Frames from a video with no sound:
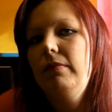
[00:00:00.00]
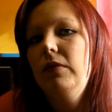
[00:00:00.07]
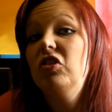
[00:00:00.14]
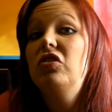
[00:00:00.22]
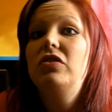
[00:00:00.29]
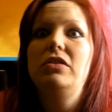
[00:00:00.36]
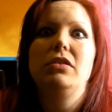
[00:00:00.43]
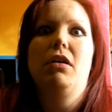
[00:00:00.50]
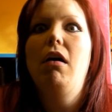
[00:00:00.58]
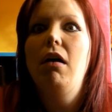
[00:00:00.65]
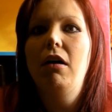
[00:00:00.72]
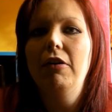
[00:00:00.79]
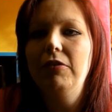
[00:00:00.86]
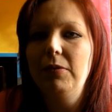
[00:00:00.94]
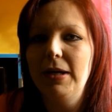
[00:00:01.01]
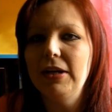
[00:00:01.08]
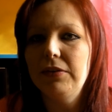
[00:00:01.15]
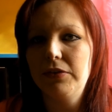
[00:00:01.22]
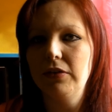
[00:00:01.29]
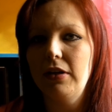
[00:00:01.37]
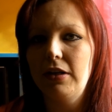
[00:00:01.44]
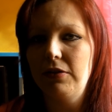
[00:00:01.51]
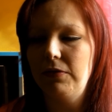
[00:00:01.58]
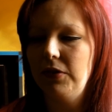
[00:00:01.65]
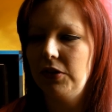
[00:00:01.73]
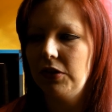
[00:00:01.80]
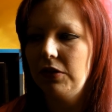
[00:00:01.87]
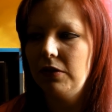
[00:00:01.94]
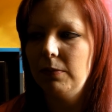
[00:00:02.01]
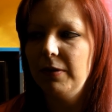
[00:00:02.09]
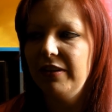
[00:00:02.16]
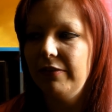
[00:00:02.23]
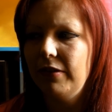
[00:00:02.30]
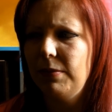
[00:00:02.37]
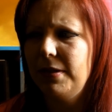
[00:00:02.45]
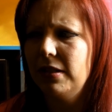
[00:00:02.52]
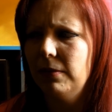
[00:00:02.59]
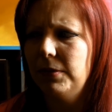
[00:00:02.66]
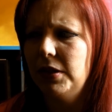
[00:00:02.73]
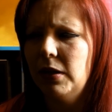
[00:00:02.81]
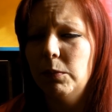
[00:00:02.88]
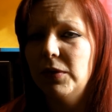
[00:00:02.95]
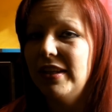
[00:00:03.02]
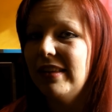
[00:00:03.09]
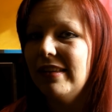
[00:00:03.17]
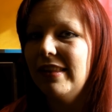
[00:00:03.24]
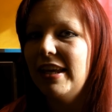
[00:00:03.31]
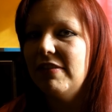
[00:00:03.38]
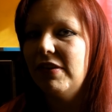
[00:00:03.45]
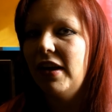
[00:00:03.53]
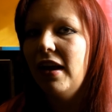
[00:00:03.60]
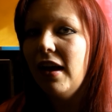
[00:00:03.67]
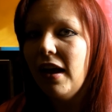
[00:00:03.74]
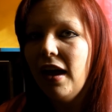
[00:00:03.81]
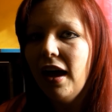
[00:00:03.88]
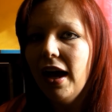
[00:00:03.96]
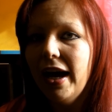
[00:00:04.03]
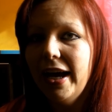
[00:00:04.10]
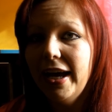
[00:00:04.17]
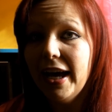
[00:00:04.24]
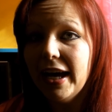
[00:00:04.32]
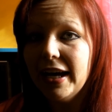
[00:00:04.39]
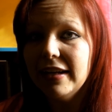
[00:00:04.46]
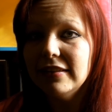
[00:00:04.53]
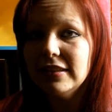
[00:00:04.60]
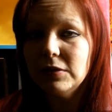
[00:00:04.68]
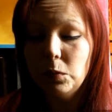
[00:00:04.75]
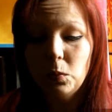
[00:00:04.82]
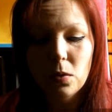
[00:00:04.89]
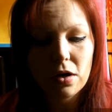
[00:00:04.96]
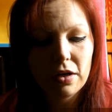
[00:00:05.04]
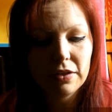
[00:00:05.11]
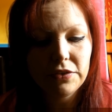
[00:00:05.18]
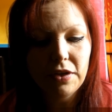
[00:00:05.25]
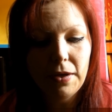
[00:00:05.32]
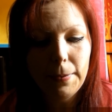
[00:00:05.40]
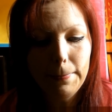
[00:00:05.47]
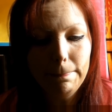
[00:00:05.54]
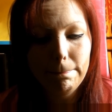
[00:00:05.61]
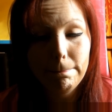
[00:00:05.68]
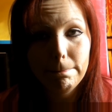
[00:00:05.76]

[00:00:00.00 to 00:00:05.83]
star from outside of, you know, the BVPW company that they've had was um,